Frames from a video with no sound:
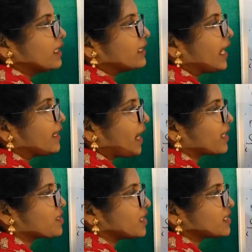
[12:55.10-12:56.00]
the
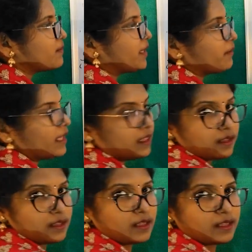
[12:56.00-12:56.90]
attractions
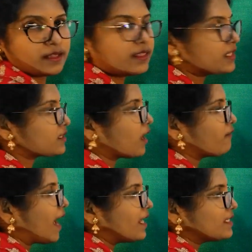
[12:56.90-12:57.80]
between this
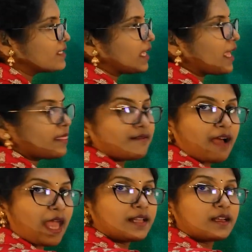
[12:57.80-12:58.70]
valency and
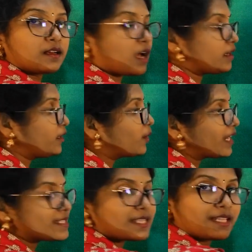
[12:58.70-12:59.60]
the
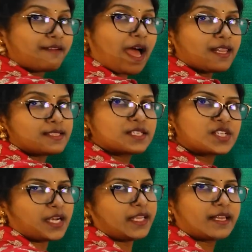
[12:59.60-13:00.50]
nucleus and the valency
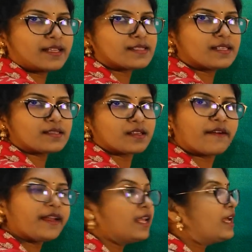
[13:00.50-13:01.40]
shell decreases,
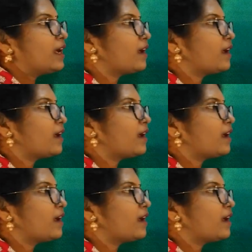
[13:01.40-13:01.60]
right?